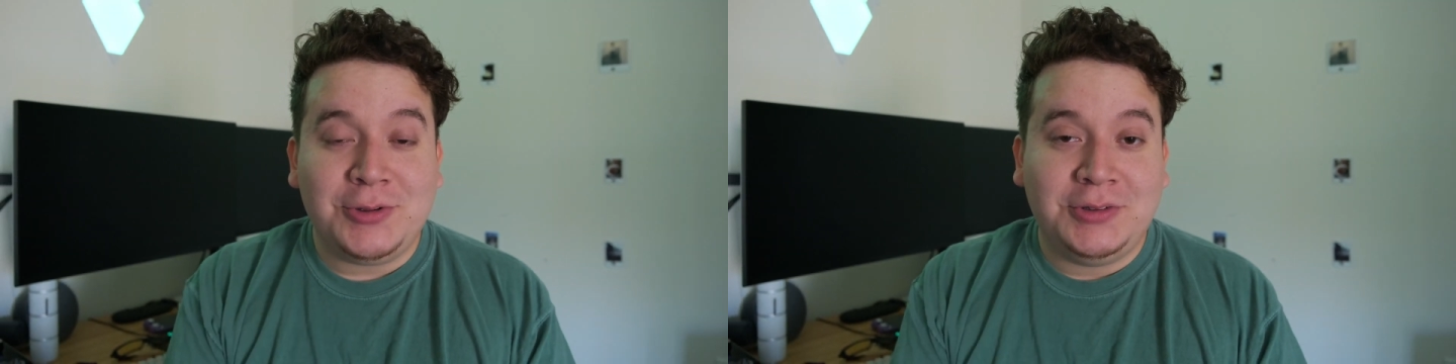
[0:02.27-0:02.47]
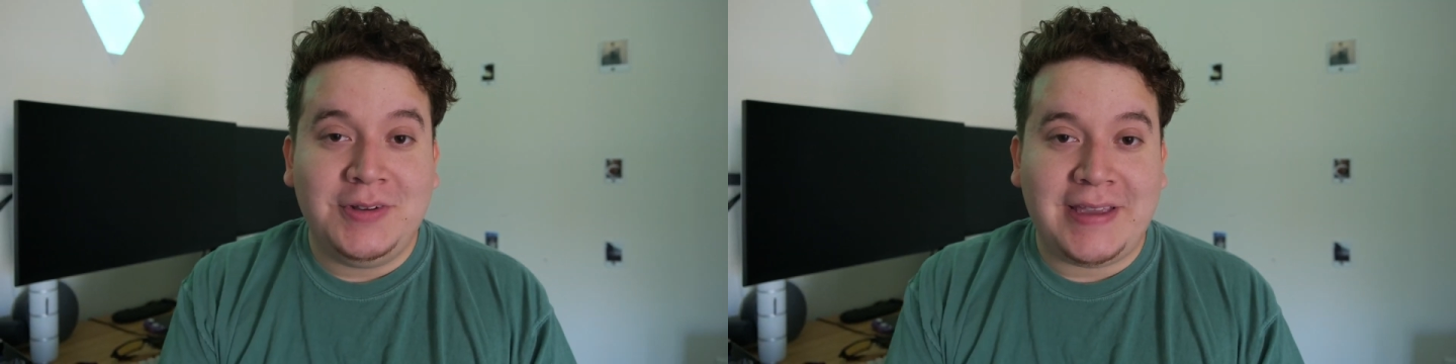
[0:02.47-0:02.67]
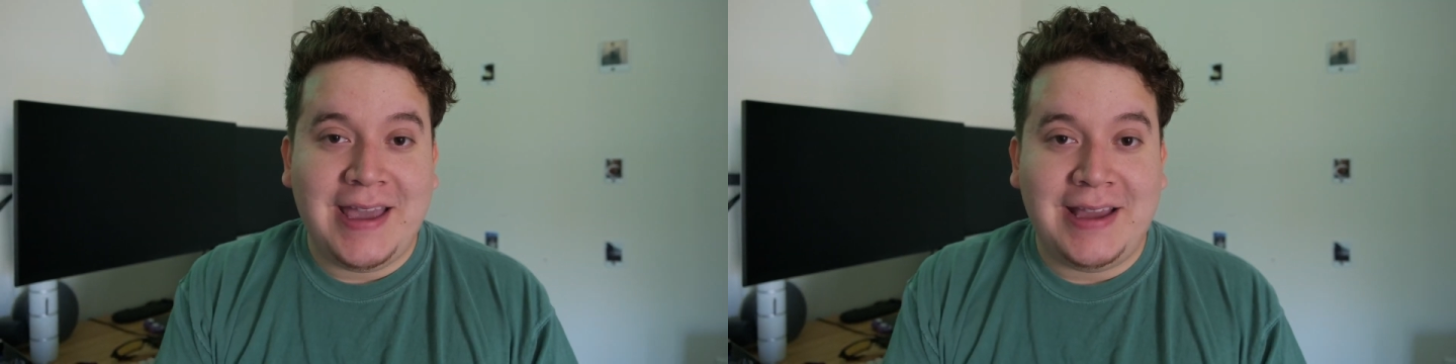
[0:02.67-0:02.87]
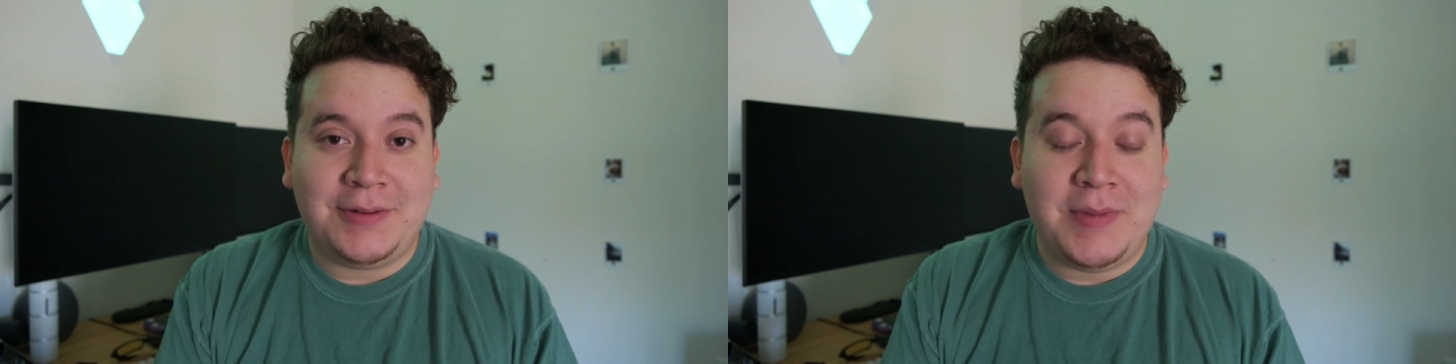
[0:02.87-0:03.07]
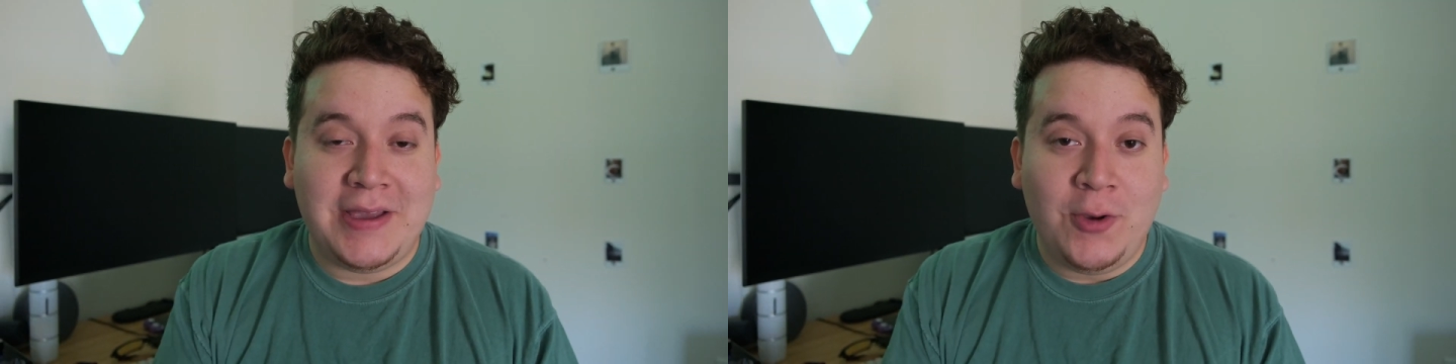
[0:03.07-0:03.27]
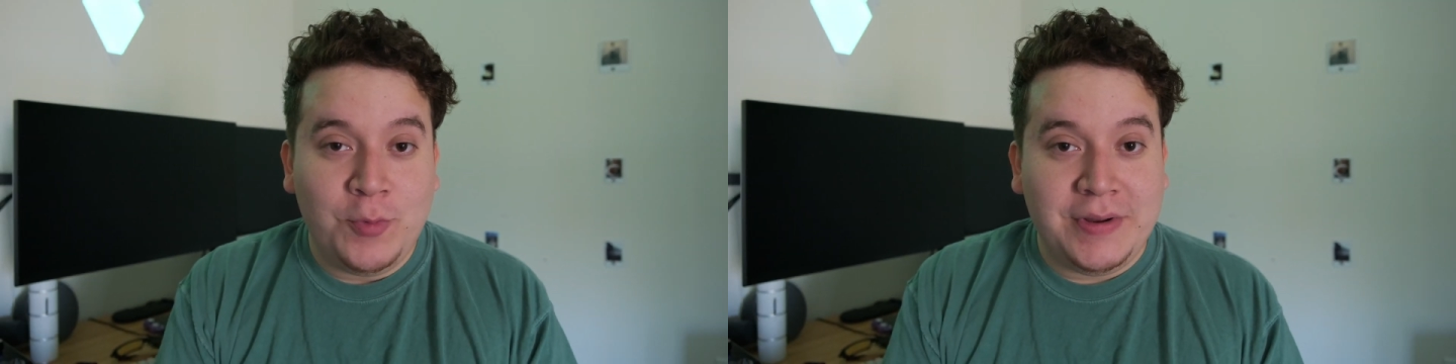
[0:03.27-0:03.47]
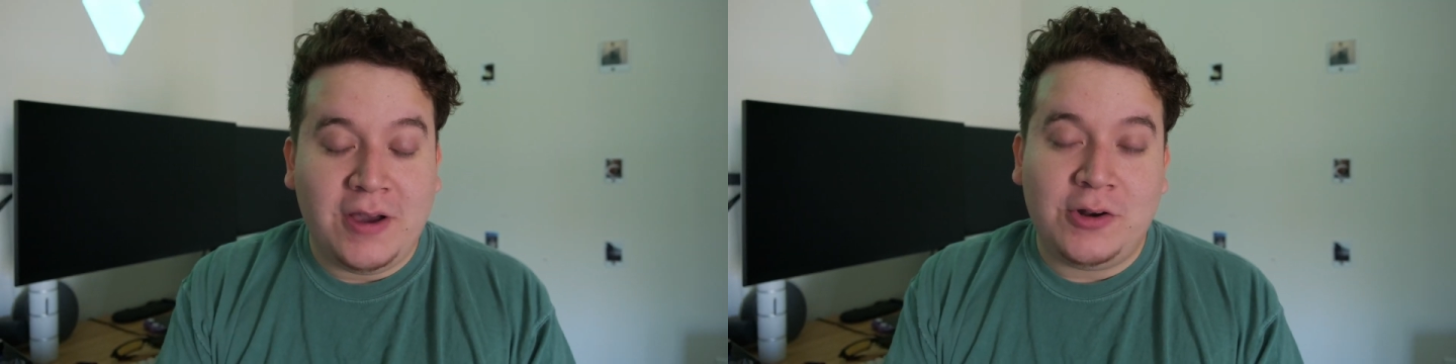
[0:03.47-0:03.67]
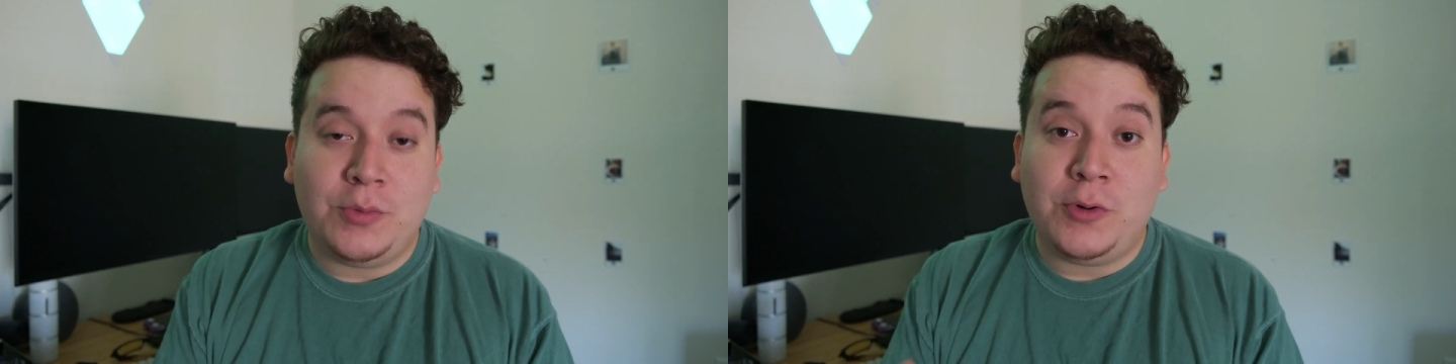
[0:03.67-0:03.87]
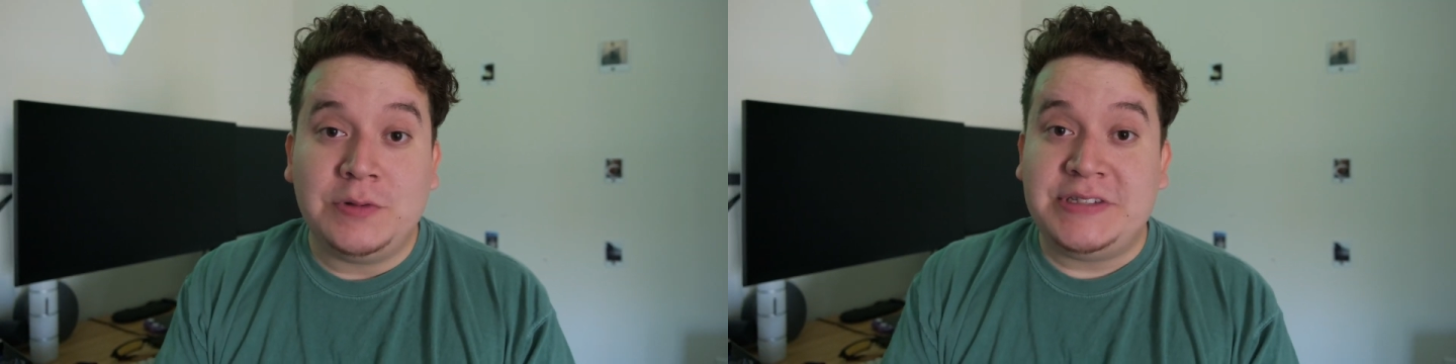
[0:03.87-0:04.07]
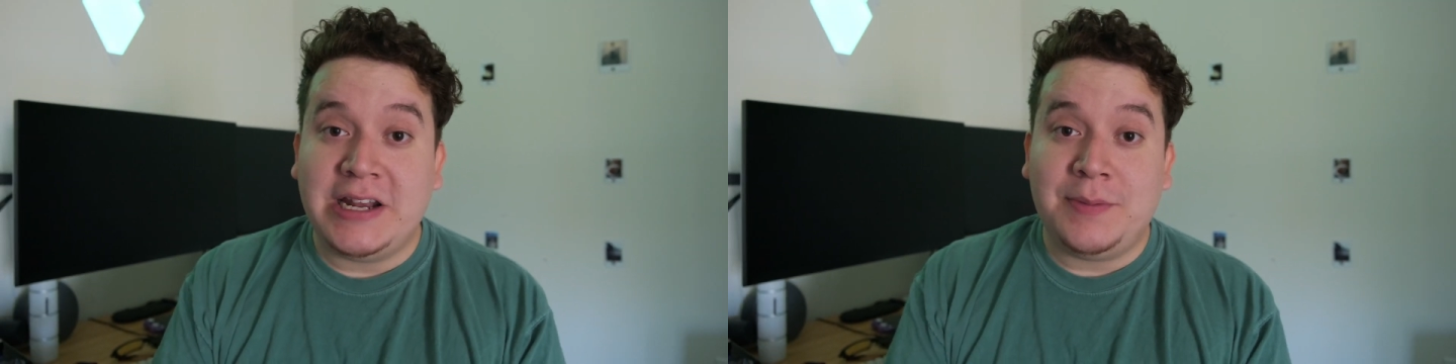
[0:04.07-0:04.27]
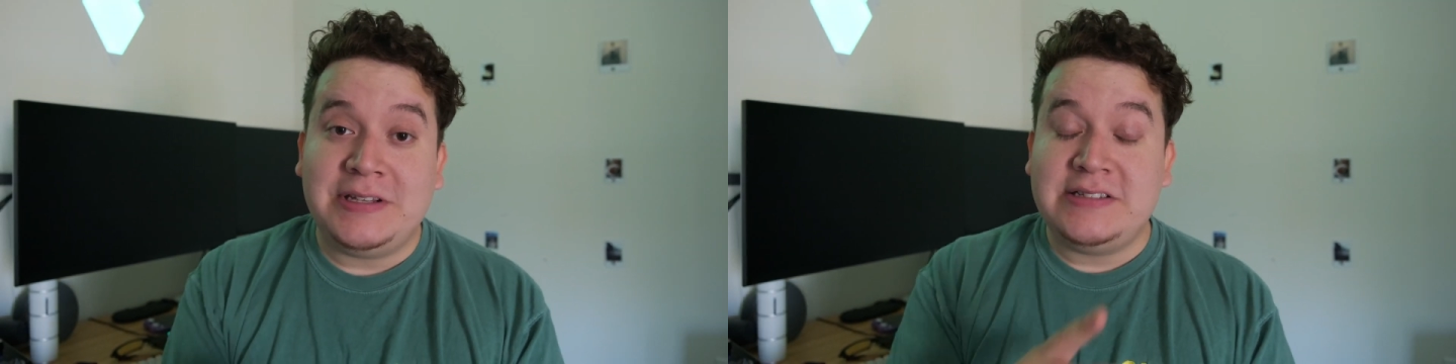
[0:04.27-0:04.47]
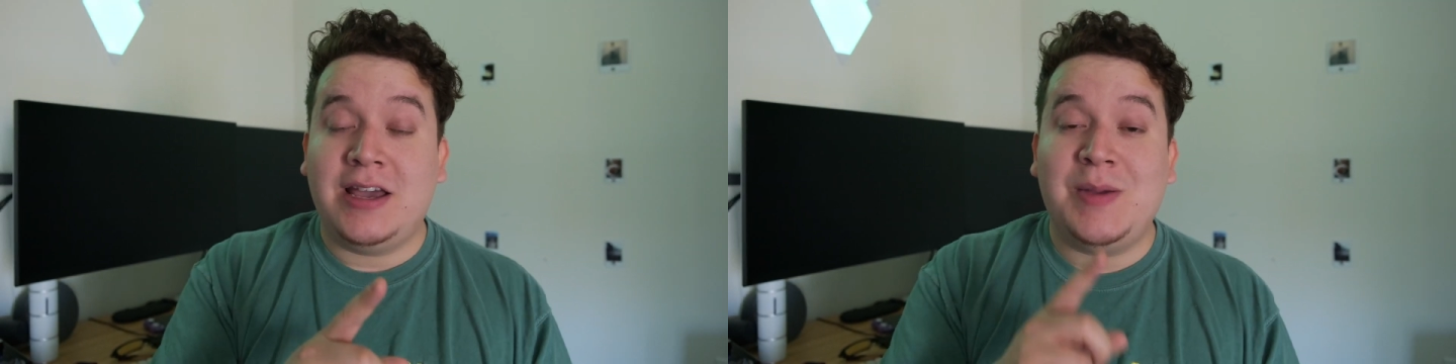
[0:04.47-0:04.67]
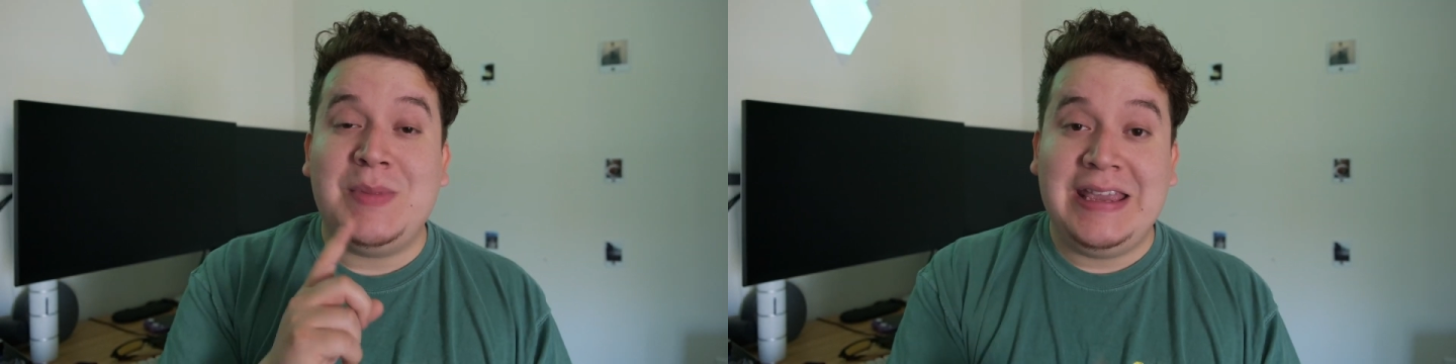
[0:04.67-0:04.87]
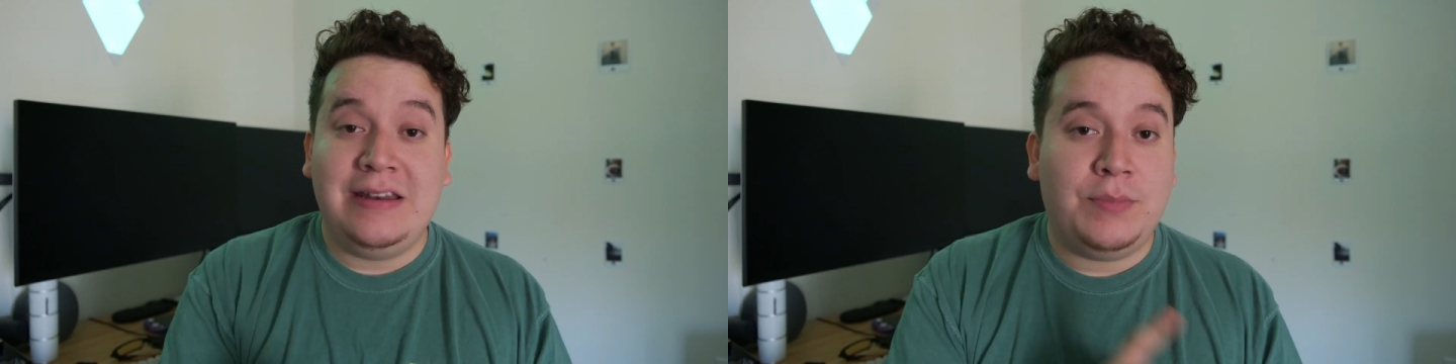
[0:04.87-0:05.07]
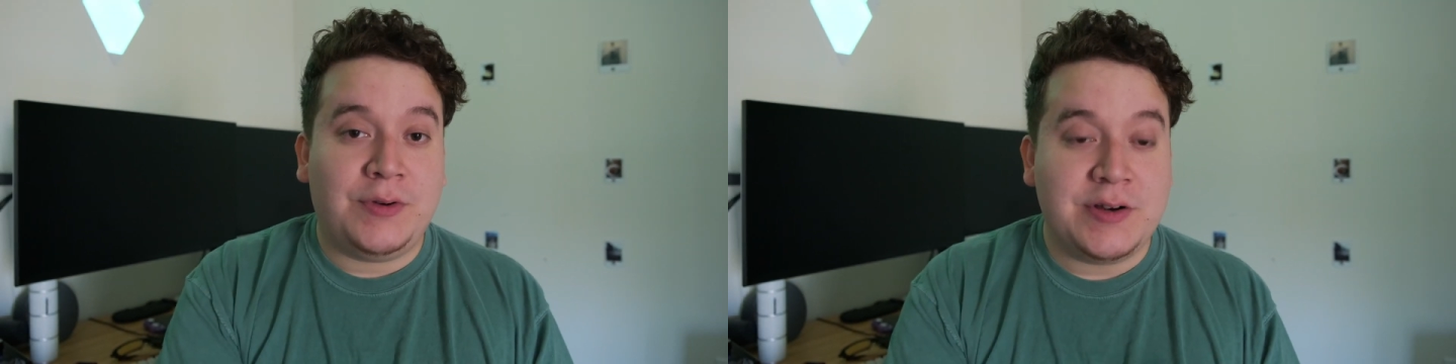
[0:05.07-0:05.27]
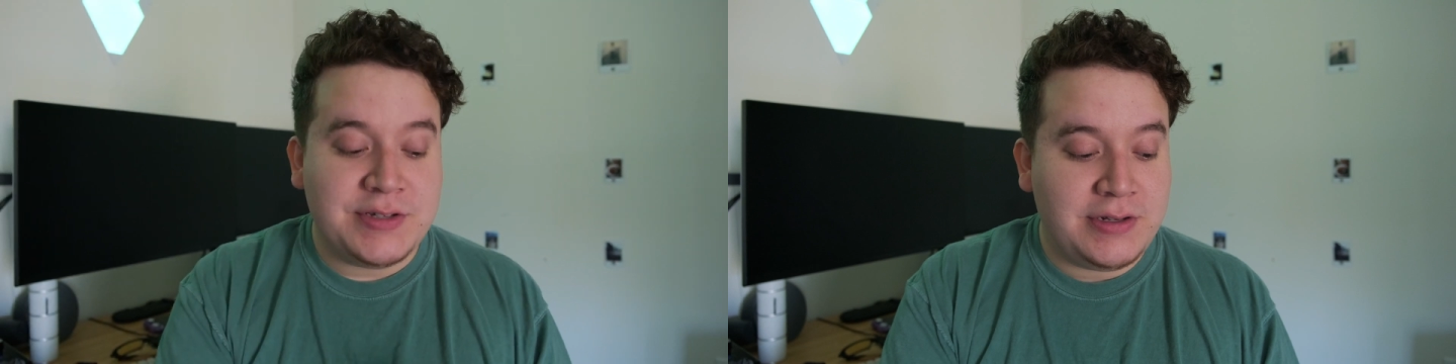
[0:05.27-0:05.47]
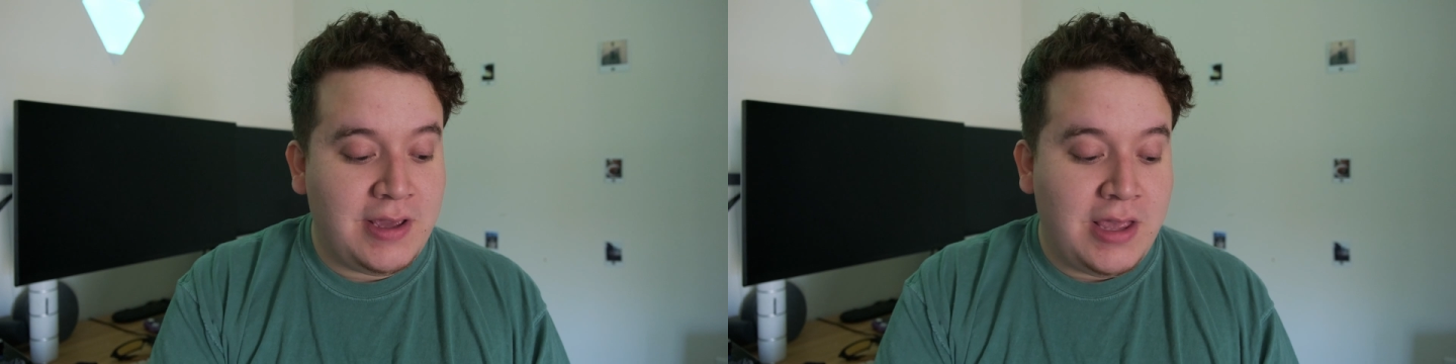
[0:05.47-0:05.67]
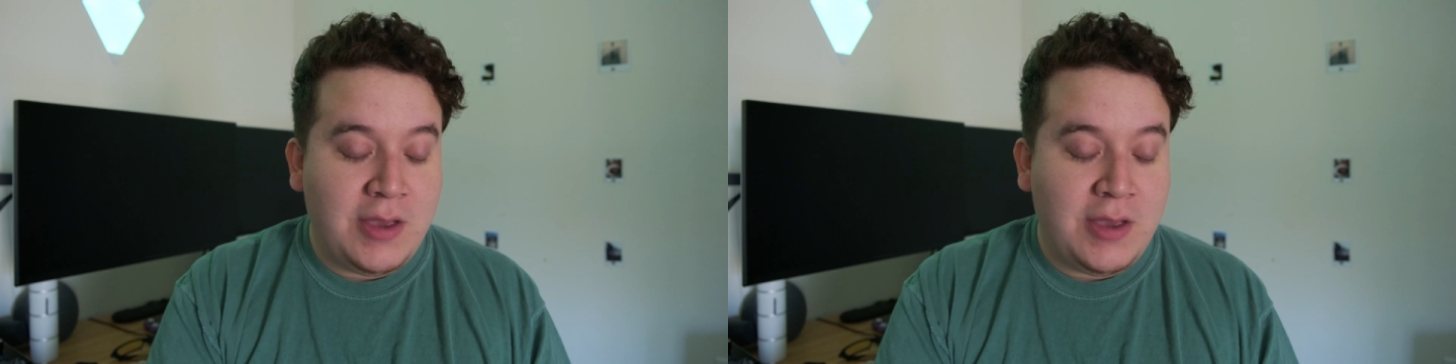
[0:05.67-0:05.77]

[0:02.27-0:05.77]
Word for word: look at my OpenAuto Pro setup, this time in person.